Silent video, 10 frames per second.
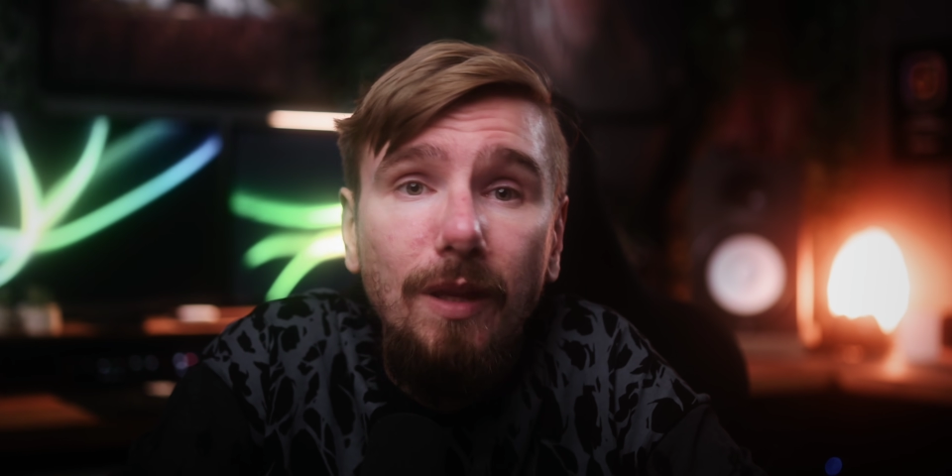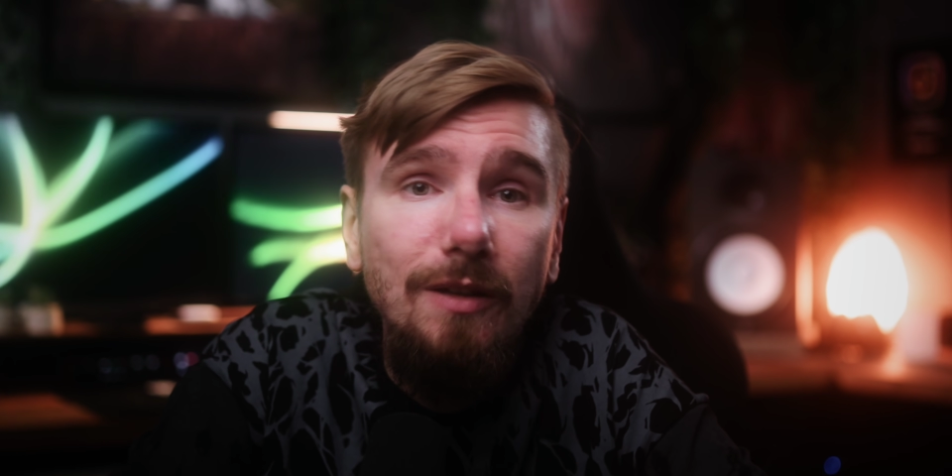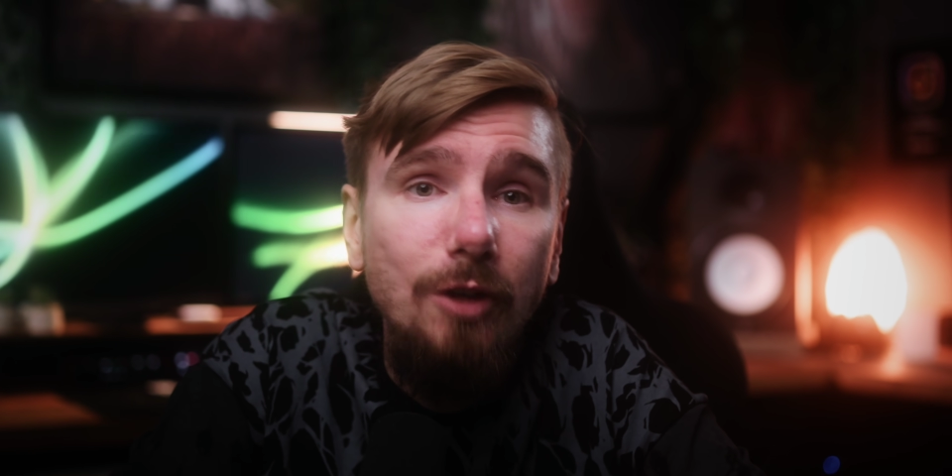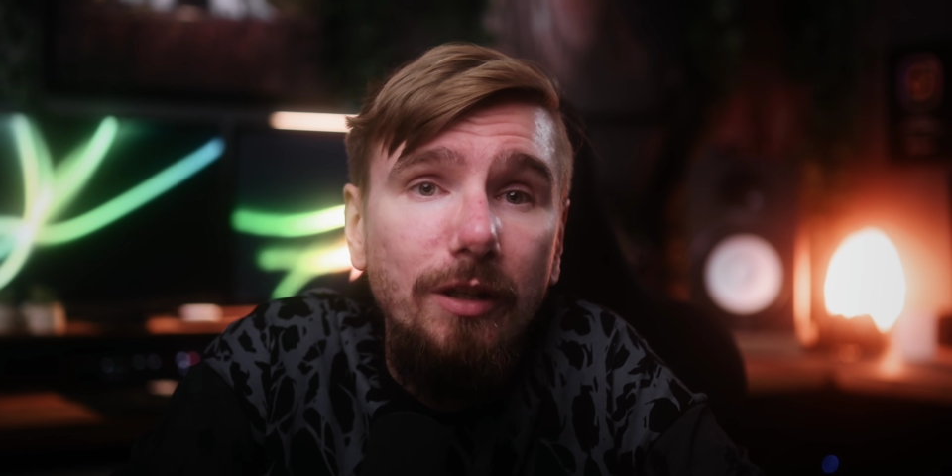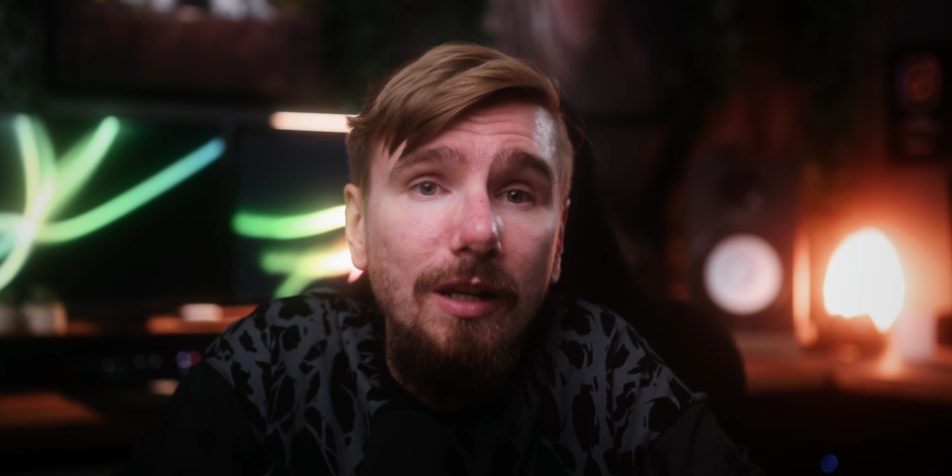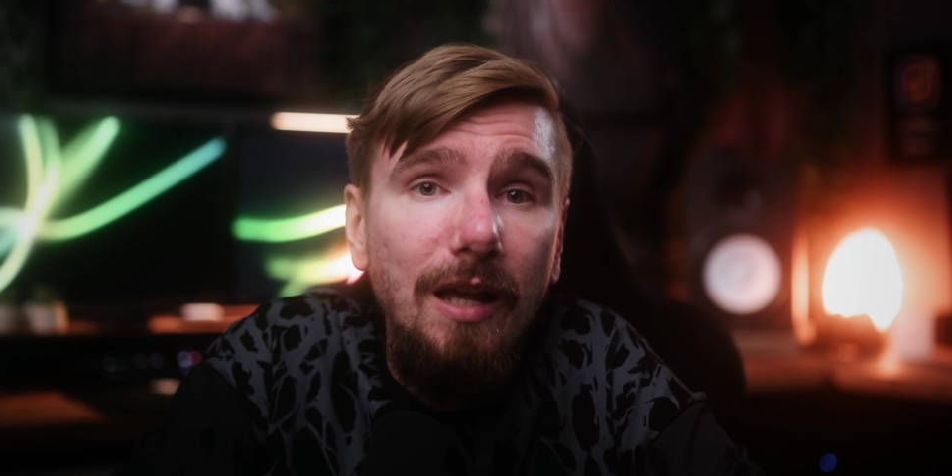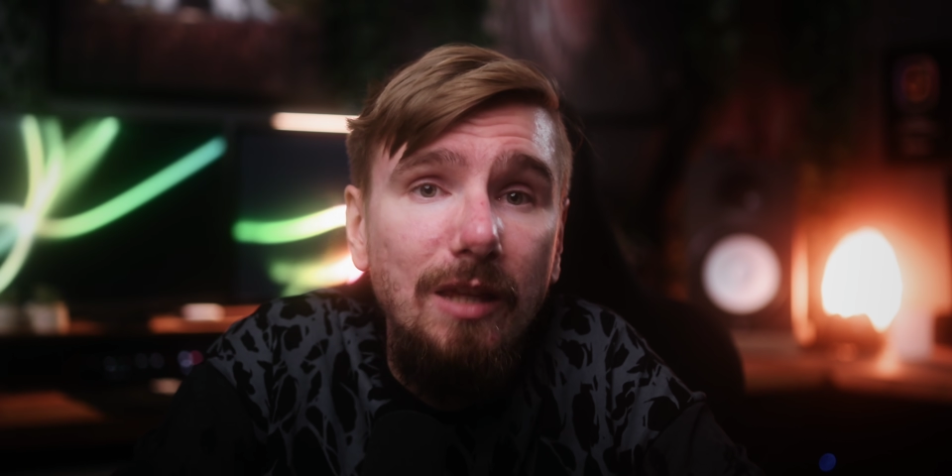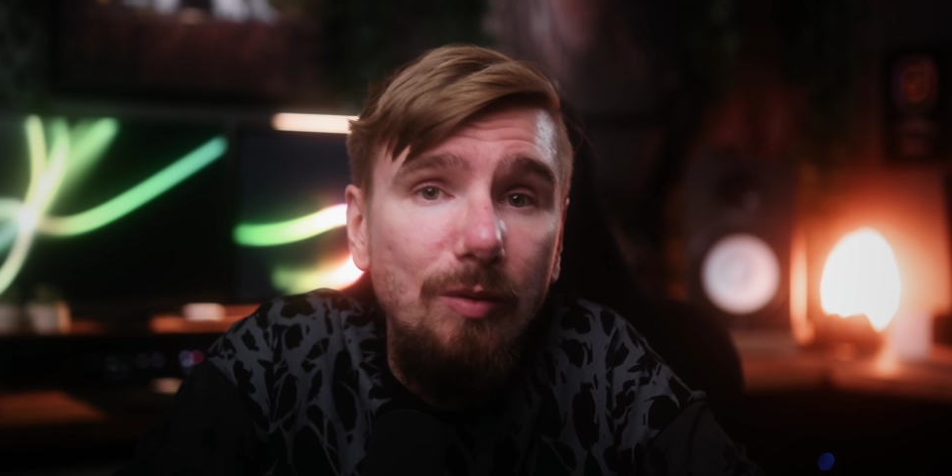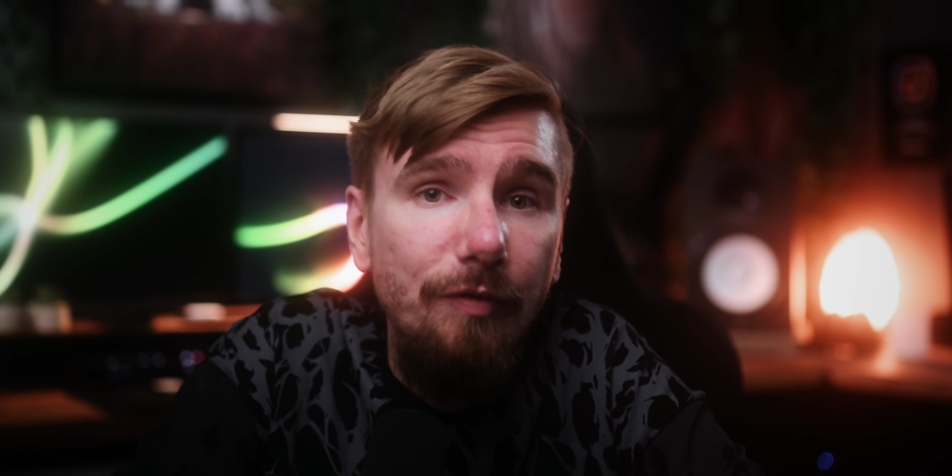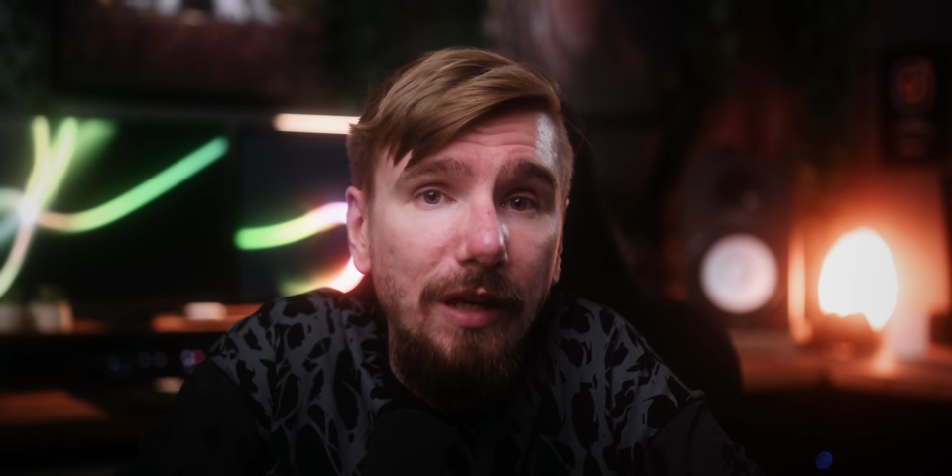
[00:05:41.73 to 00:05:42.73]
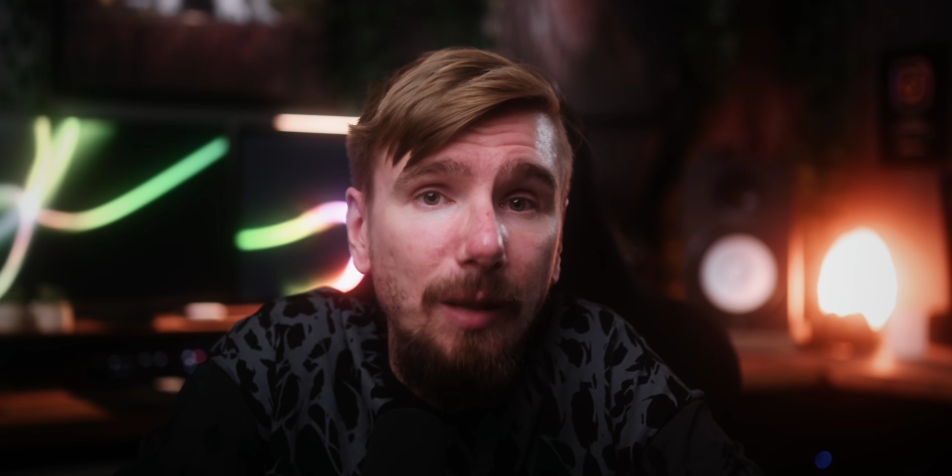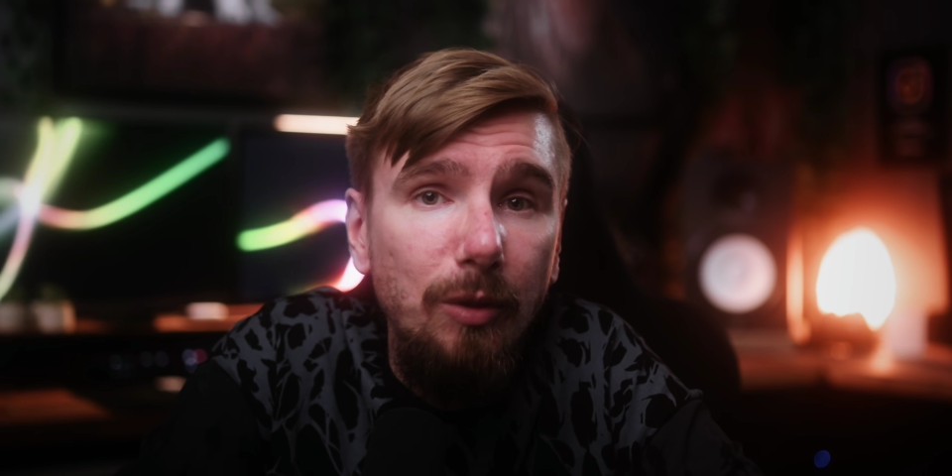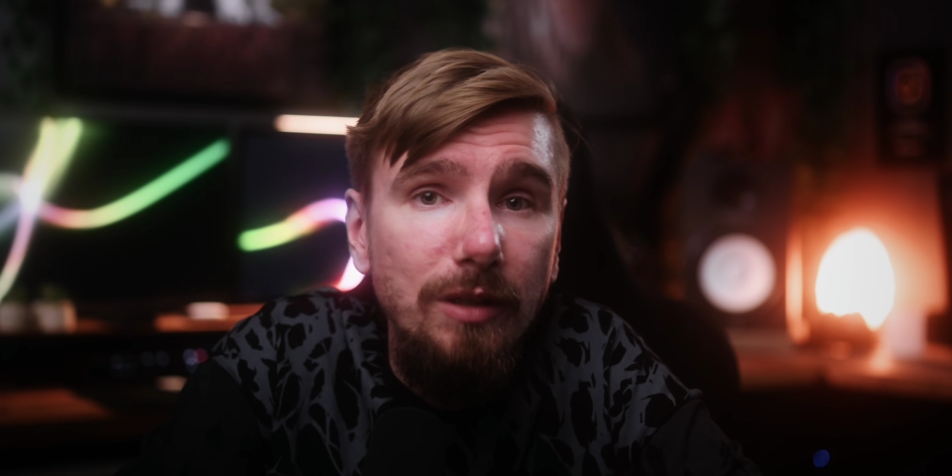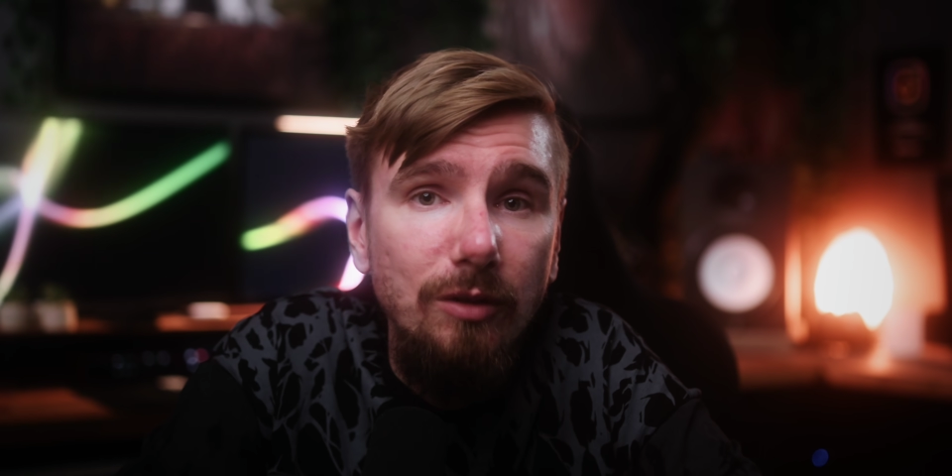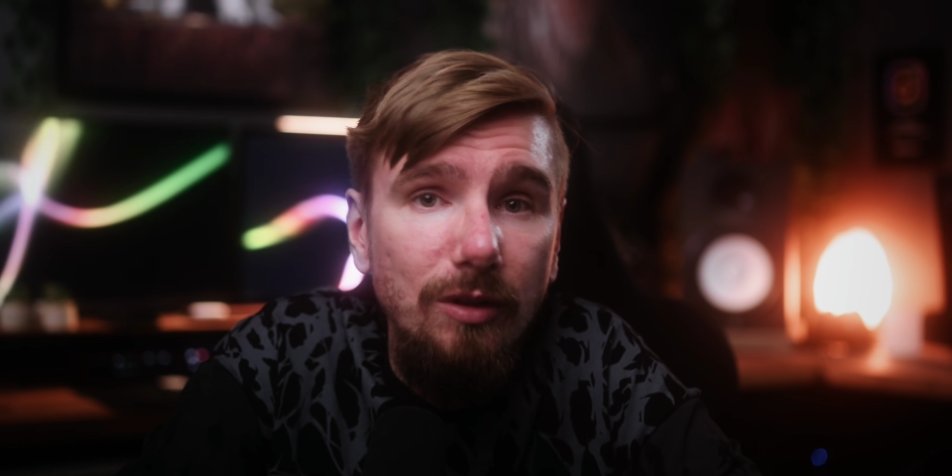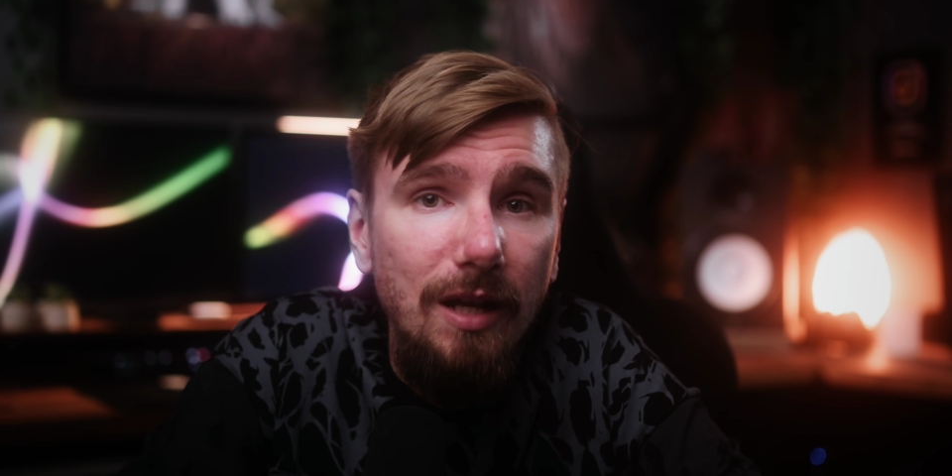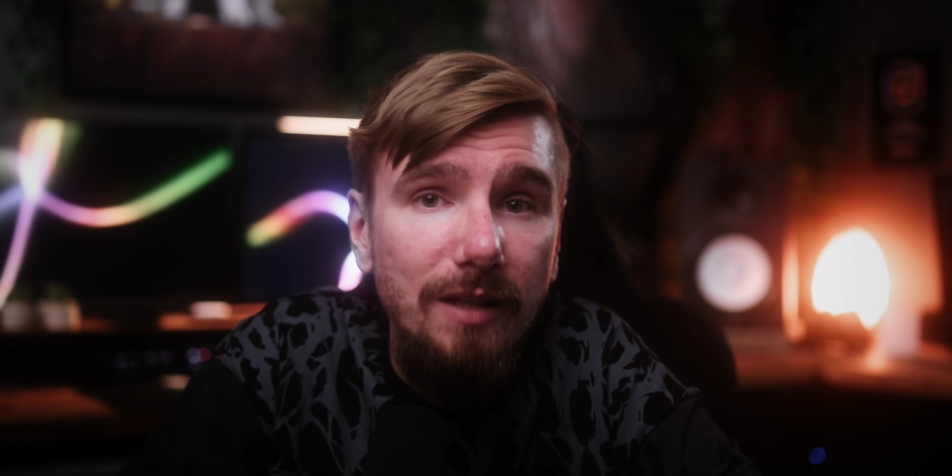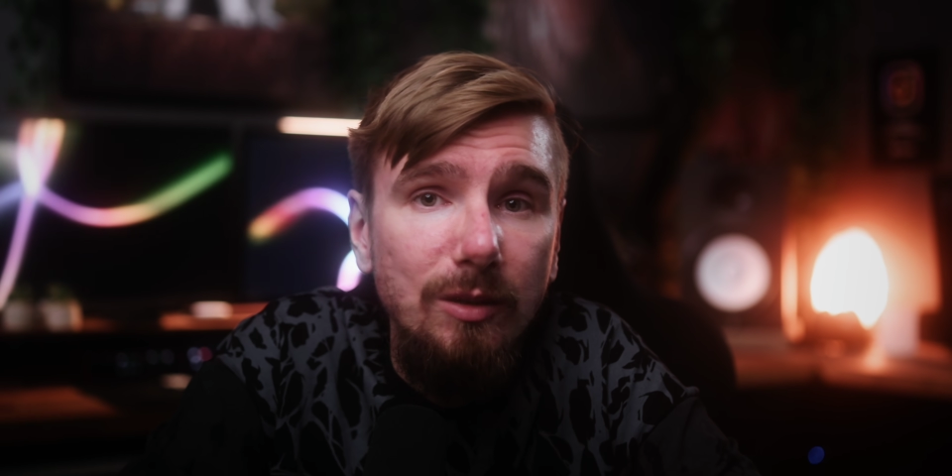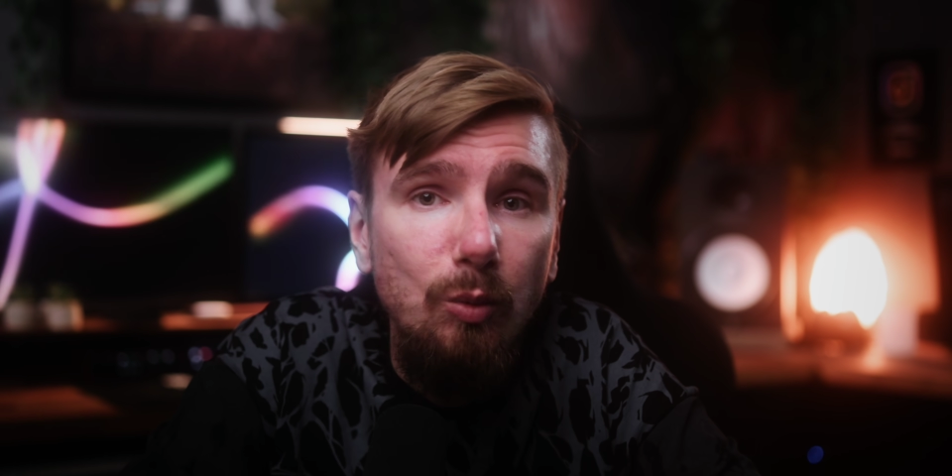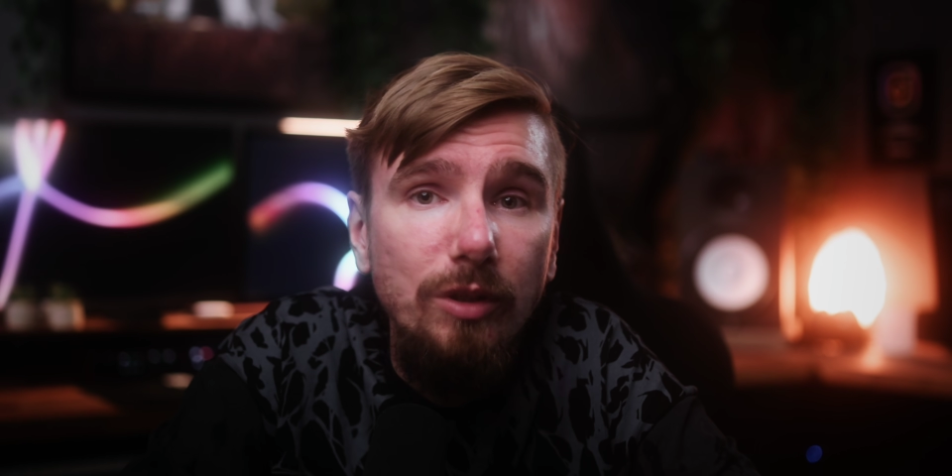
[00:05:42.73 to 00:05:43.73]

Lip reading: A dirty lens with fingerprints or dust